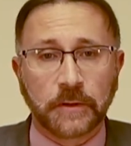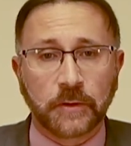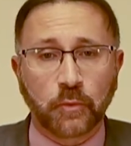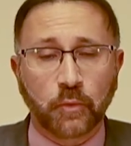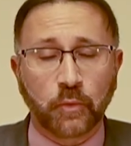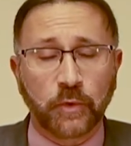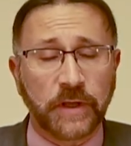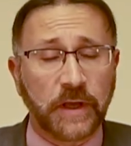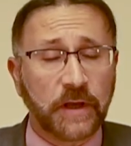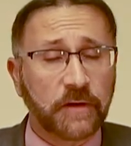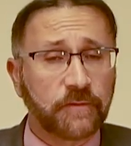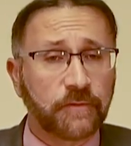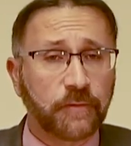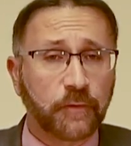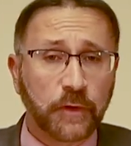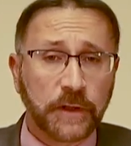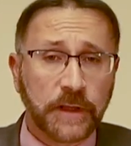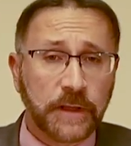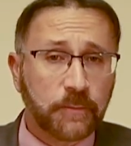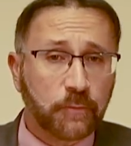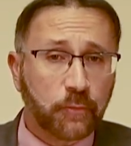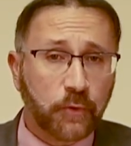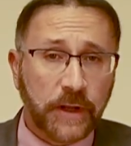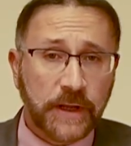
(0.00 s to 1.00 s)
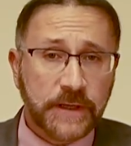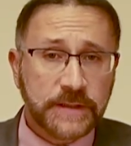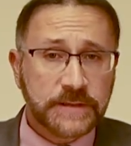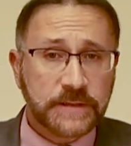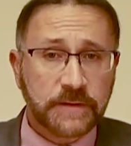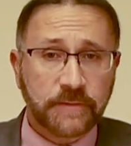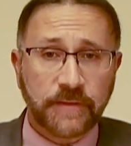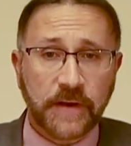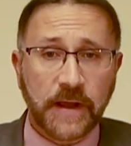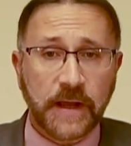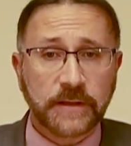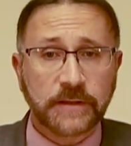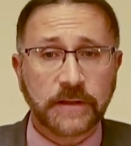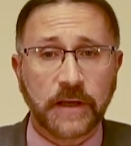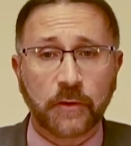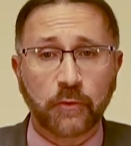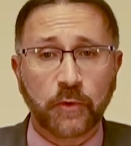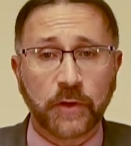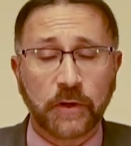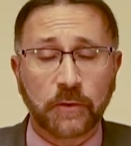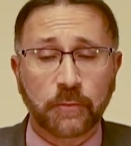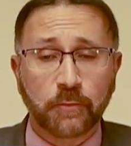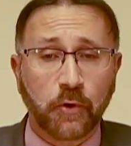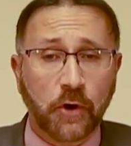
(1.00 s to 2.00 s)
We have fully embraced the fact that
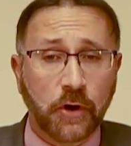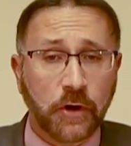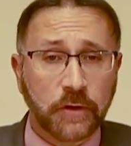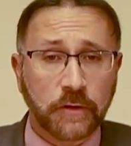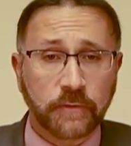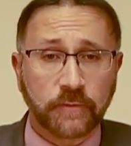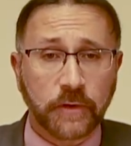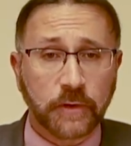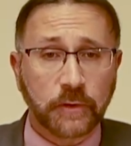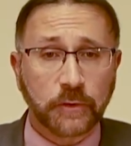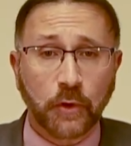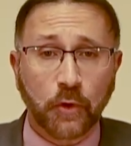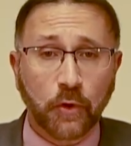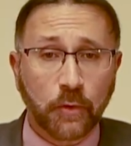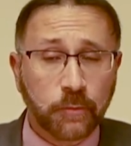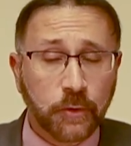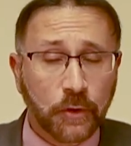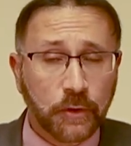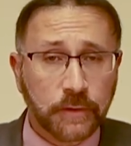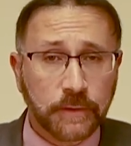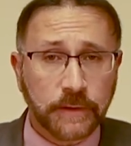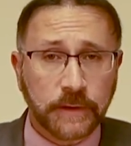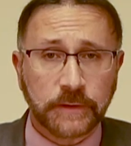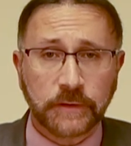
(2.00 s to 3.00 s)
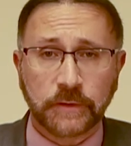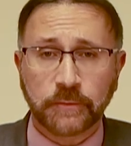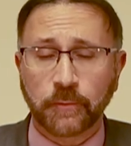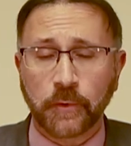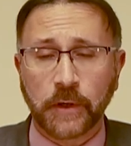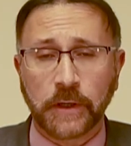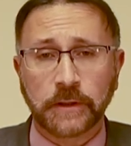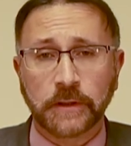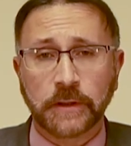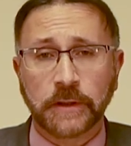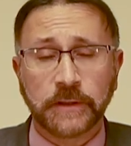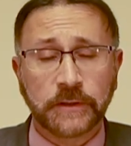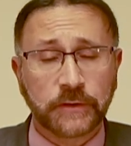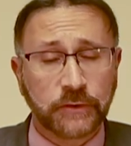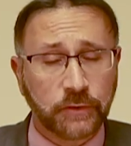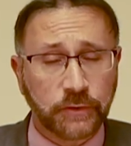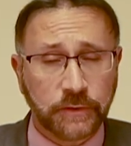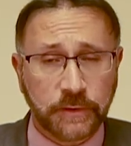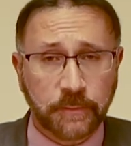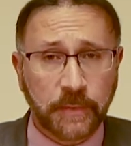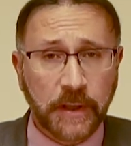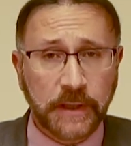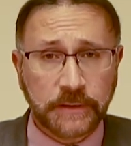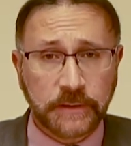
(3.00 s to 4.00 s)
we are part of a global and
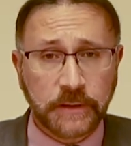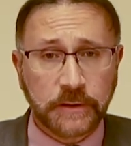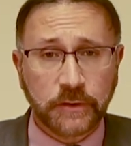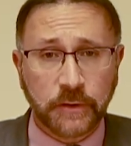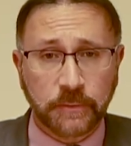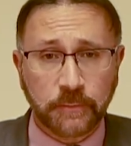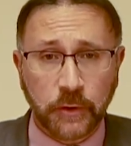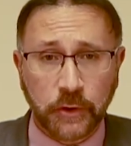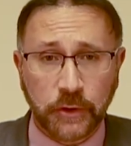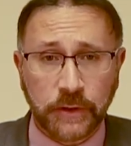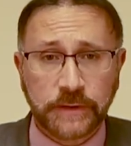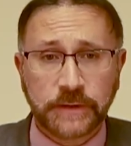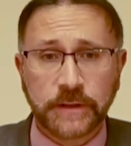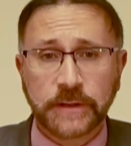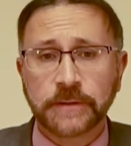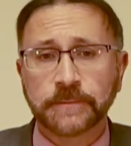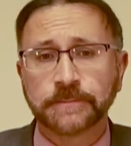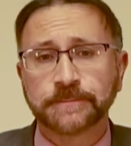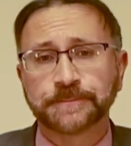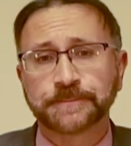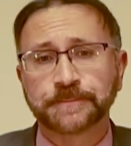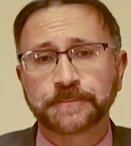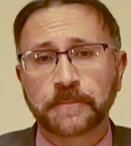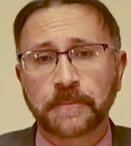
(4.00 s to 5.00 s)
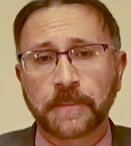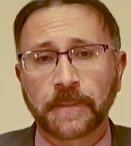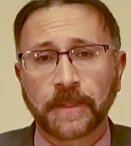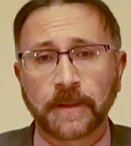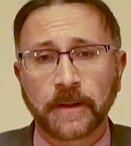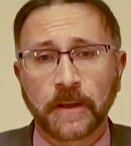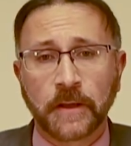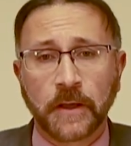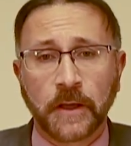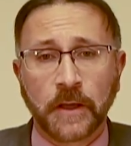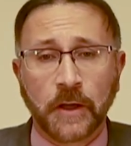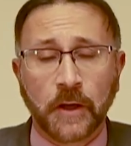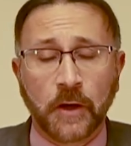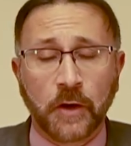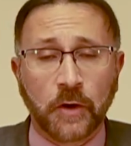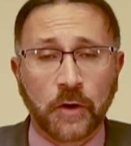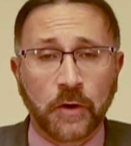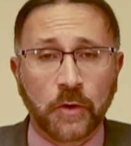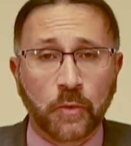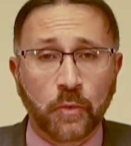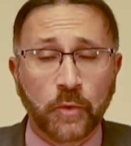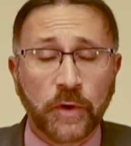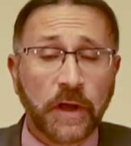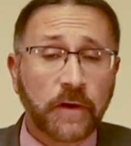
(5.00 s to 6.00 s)
interdependent community.
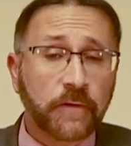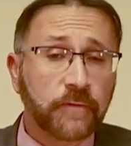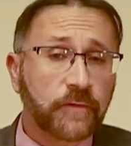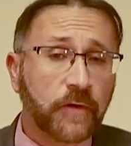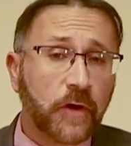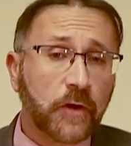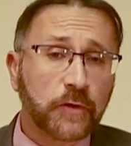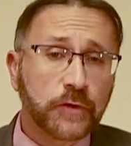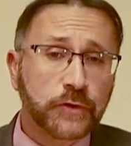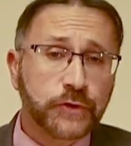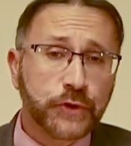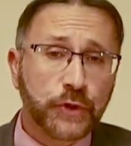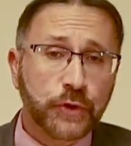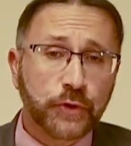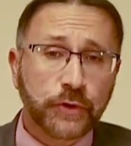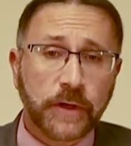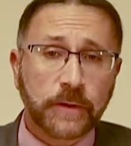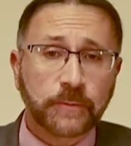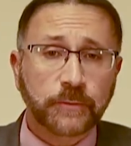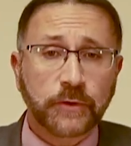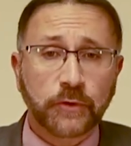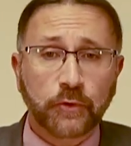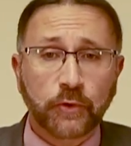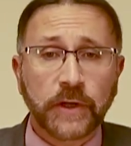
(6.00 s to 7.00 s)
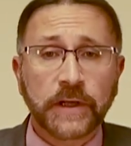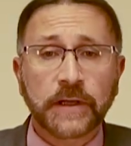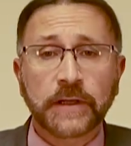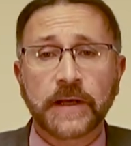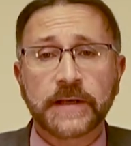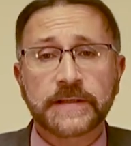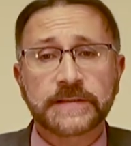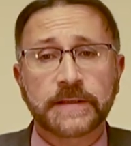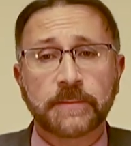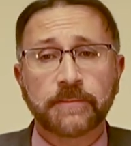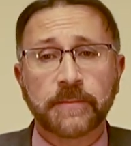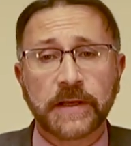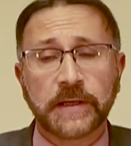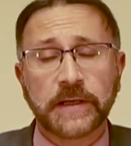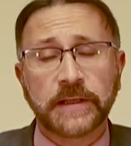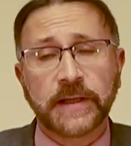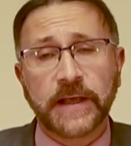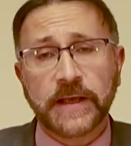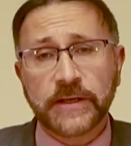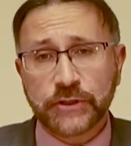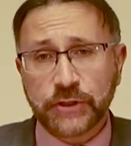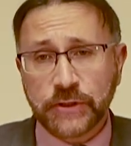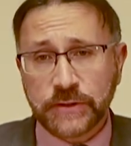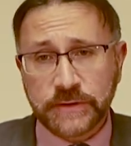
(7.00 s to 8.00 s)
We have also come to realize that many
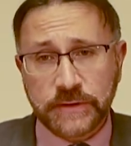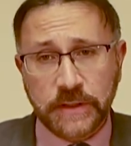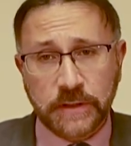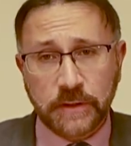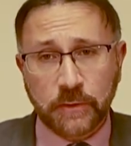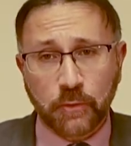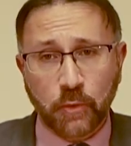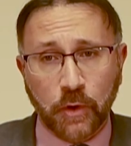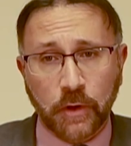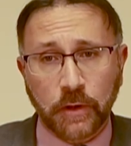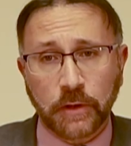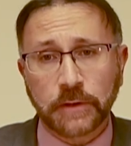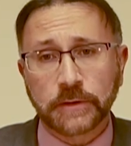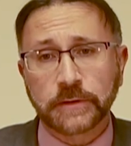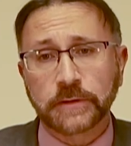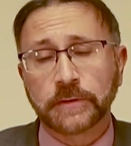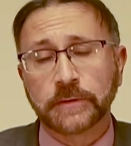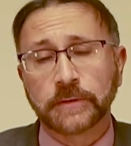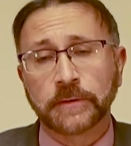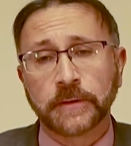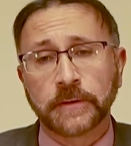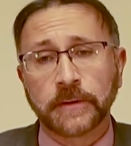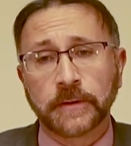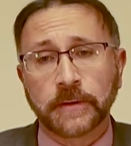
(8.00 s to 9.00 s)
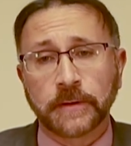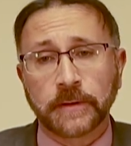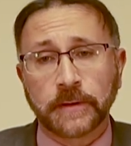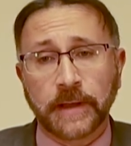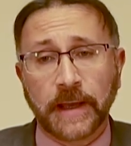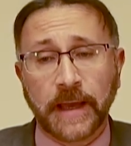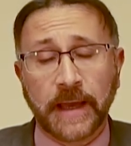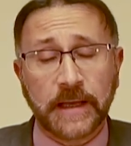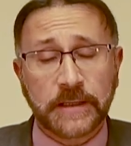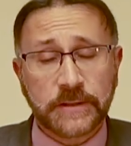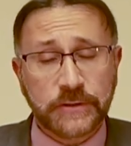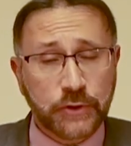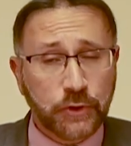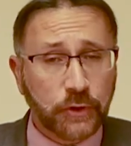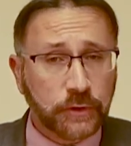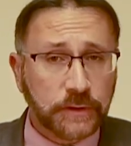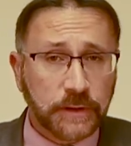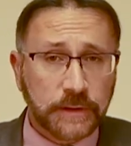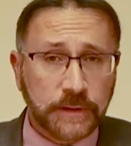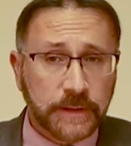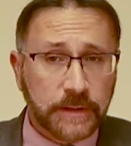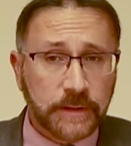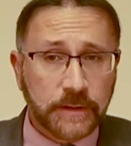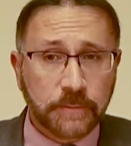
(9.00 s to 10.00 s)
nations in the world, and
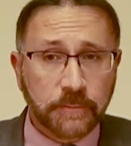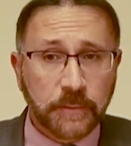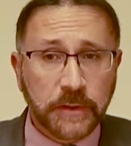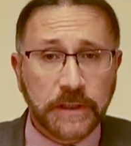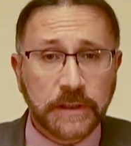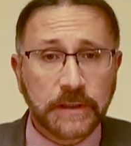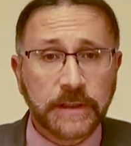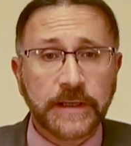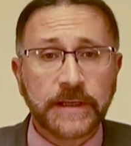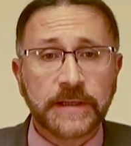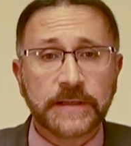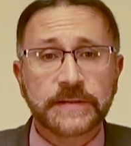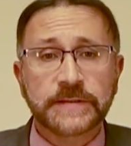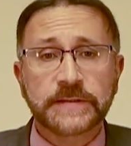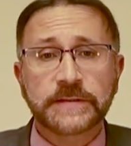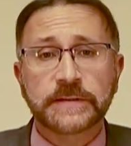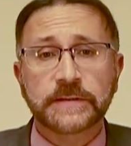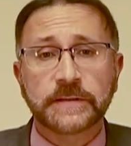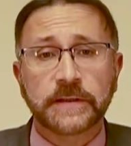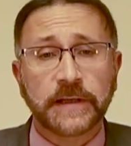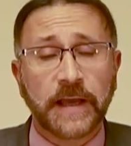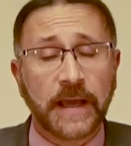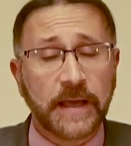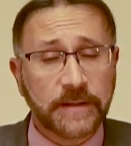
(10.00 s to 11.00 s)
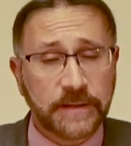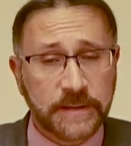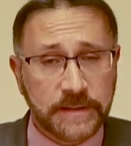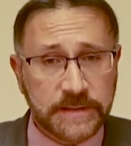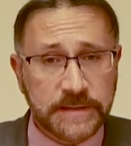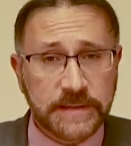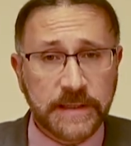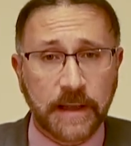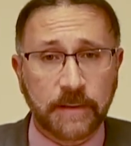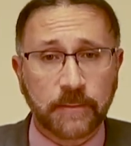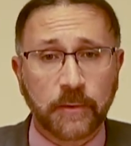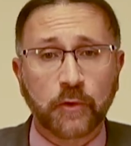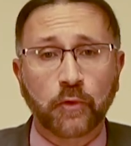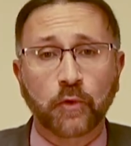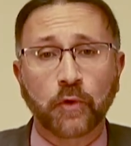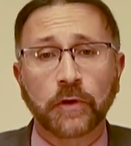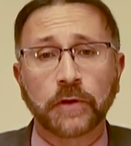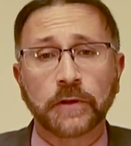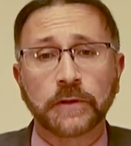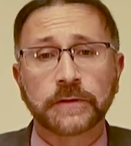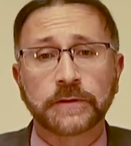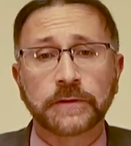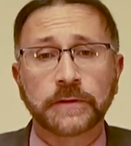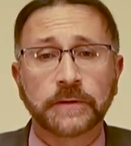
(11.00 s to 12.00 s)
certainly in the Middle East and the Islamic
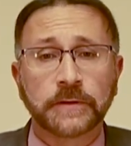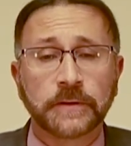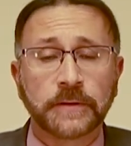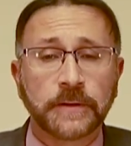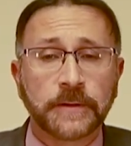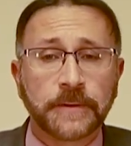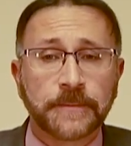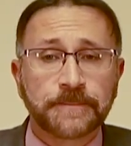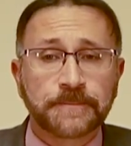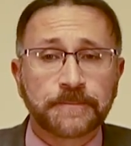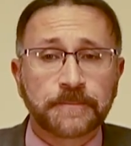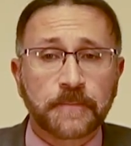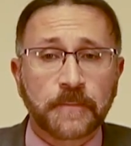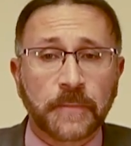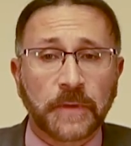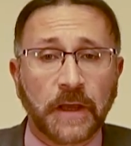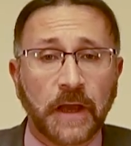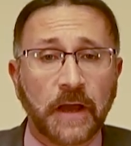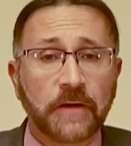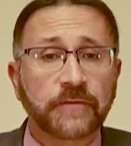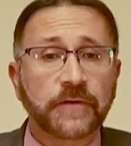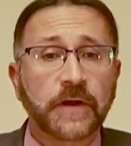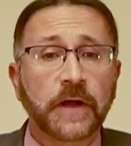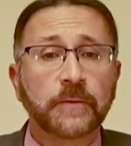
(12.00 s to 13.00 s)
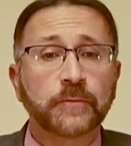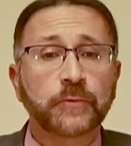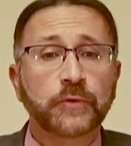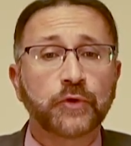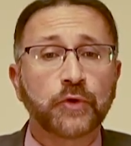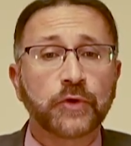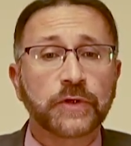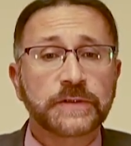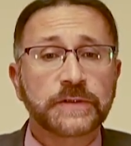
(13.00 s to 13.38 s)
world, have come to